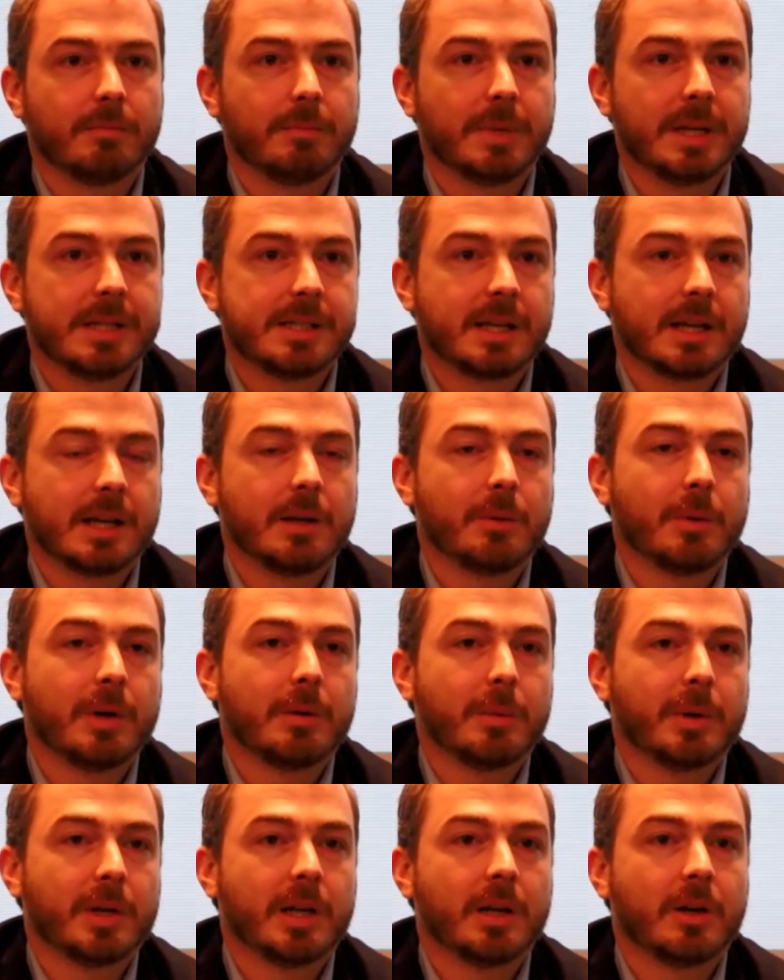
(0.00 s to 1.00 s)
Basically,
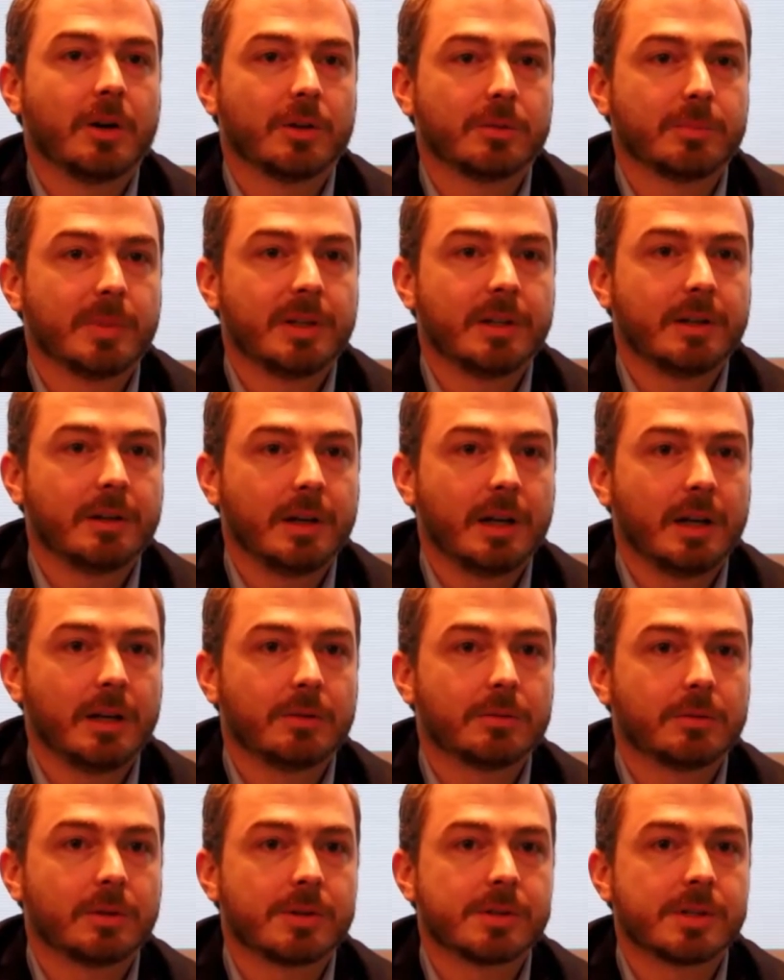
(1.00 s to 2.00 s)
when I got my degree in
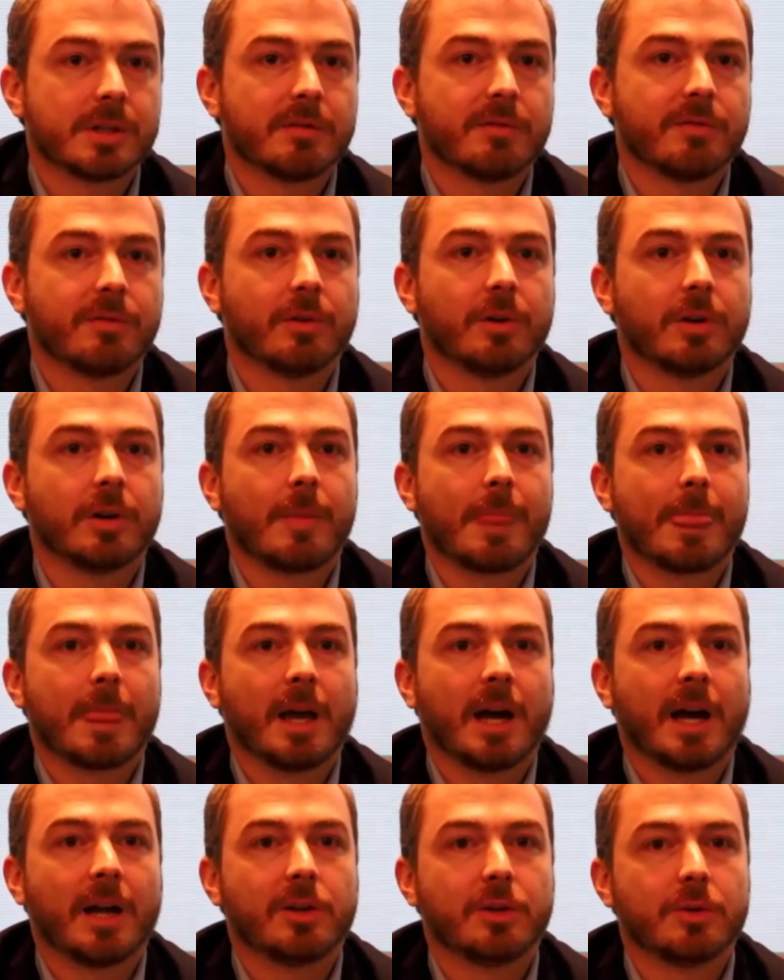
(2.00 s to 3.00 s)
2004,
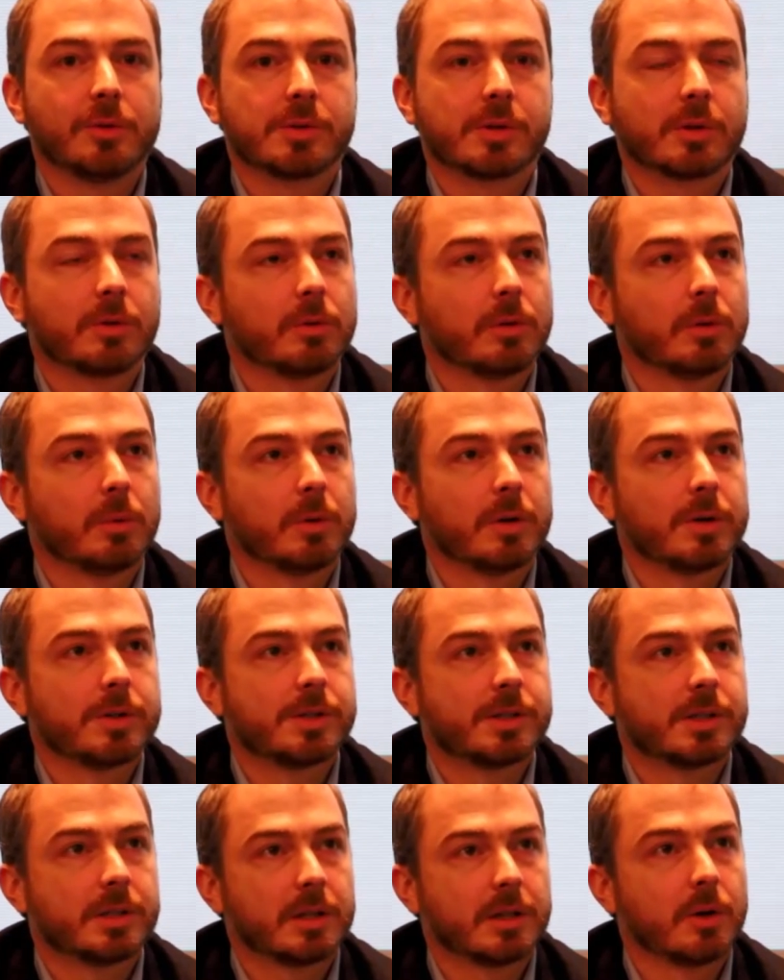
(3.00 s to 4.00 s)
a new school
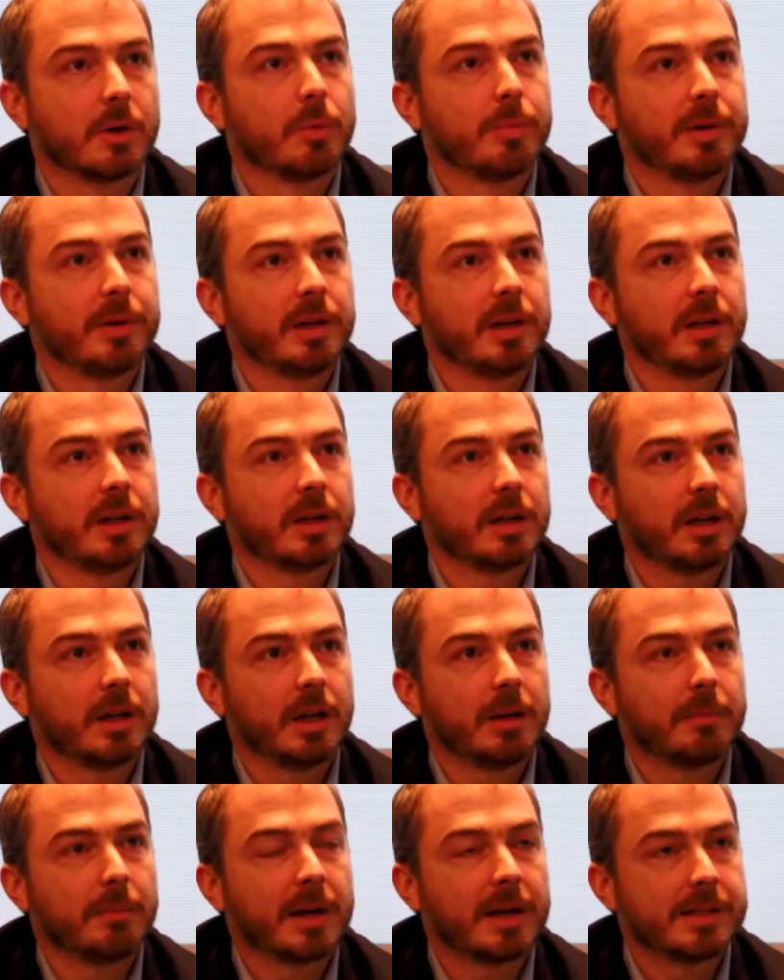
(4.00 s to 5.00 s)
was opening
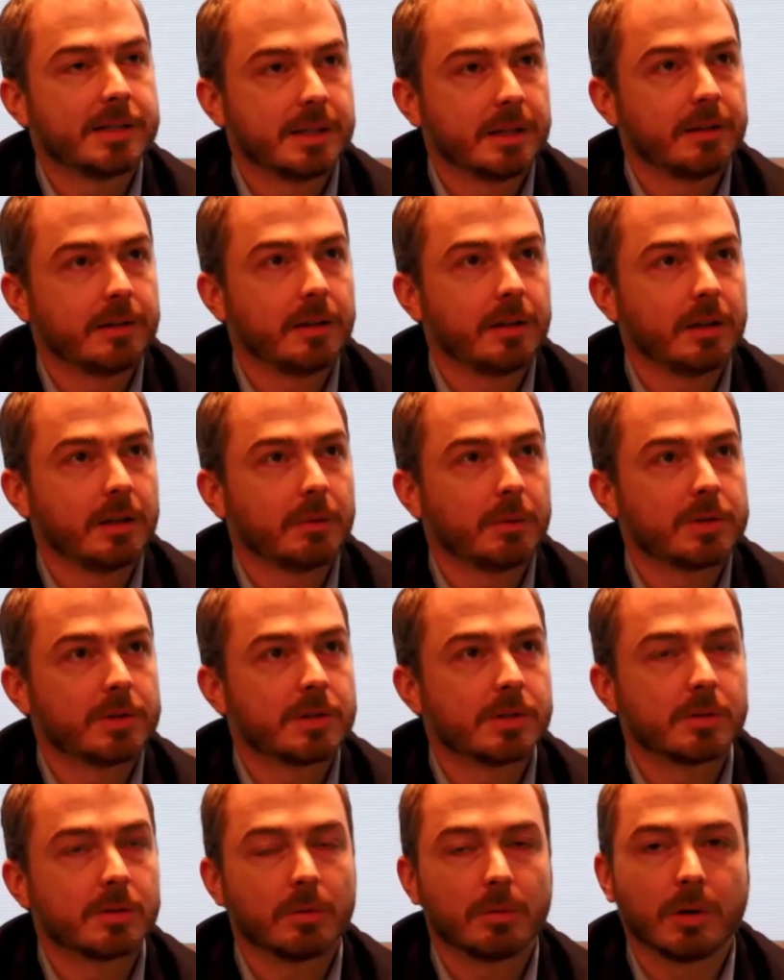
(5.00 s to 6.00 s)
in my city,
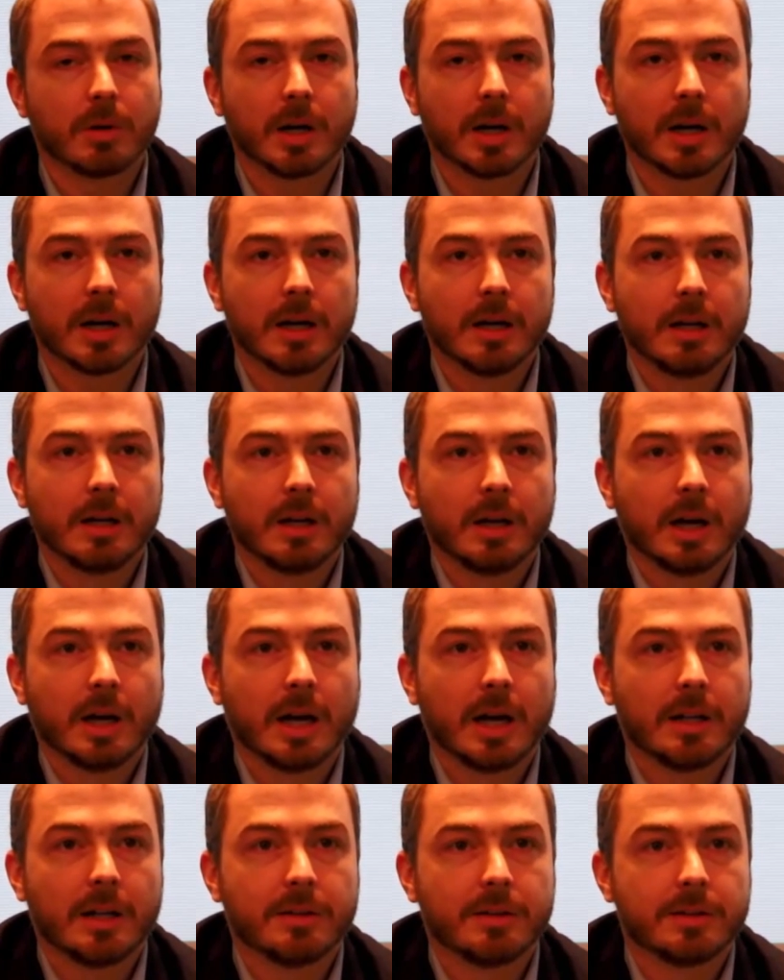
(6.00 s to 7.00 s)
which is Lucca,
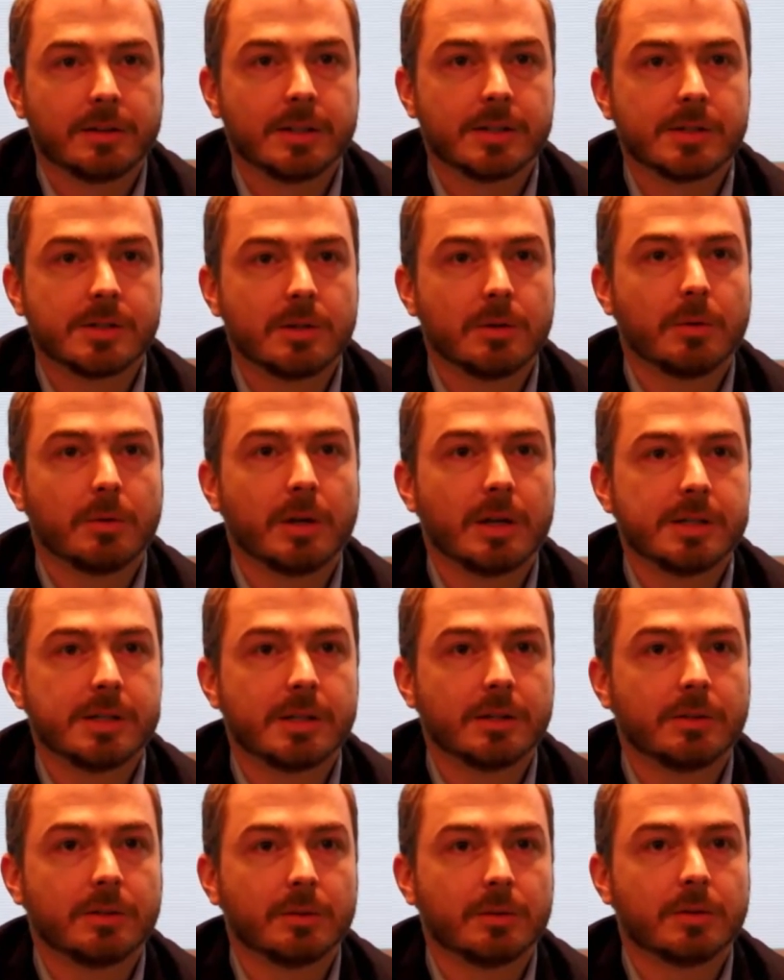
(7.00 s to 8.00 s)
and this new
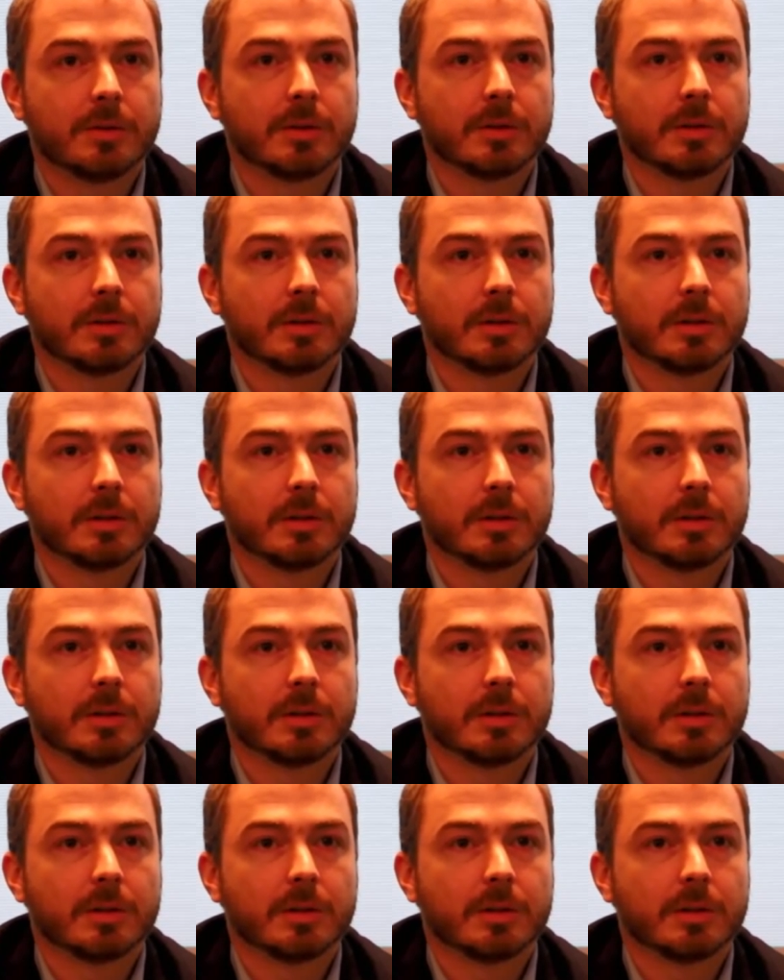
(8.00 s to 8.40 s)
institute